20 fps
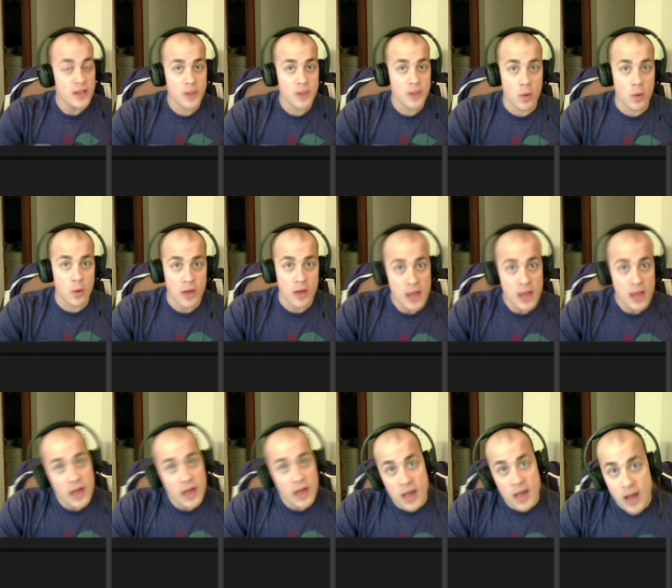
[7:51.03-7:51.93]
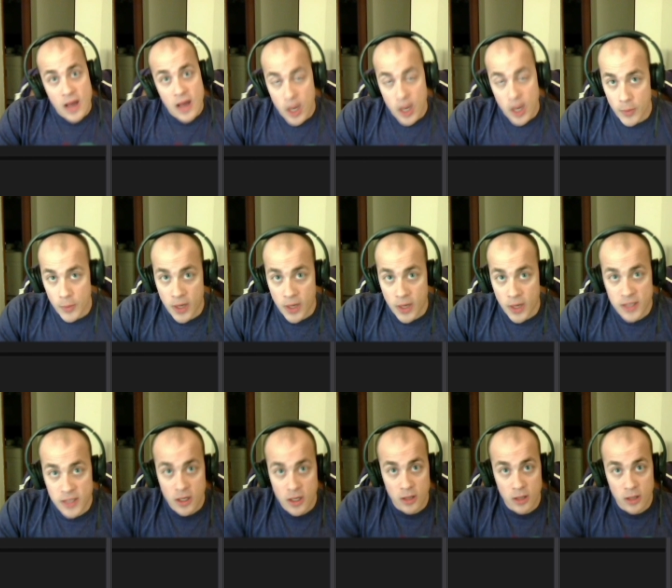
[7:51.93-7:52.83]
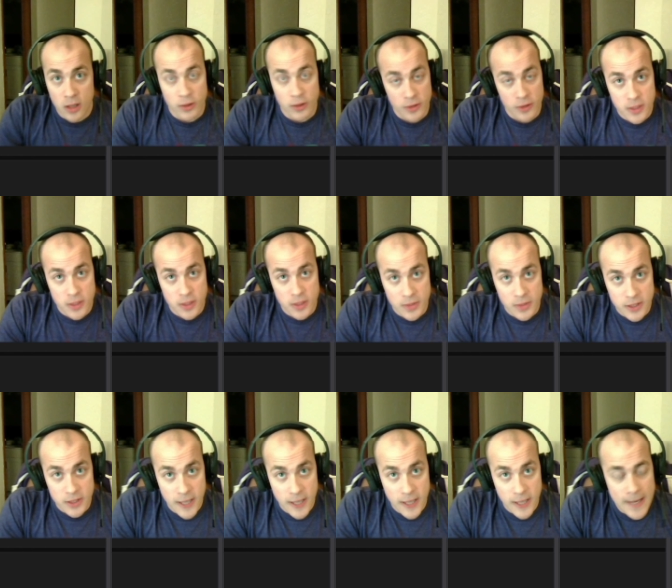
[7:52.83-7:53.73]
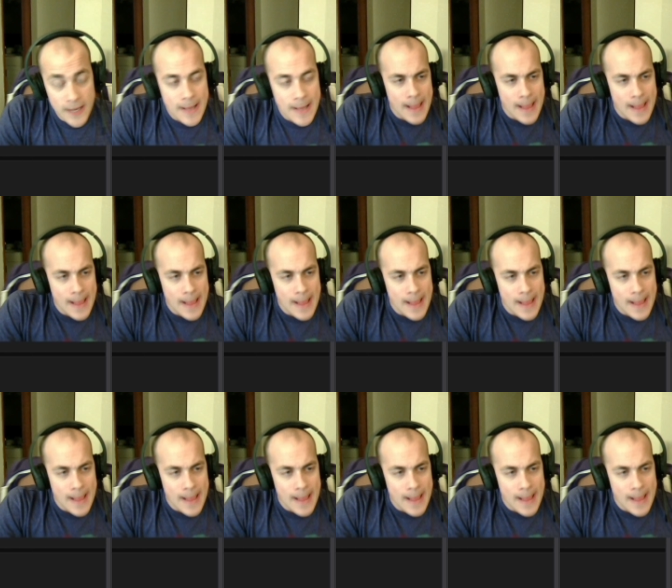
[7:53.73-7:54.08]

so I hope you guys all learned something today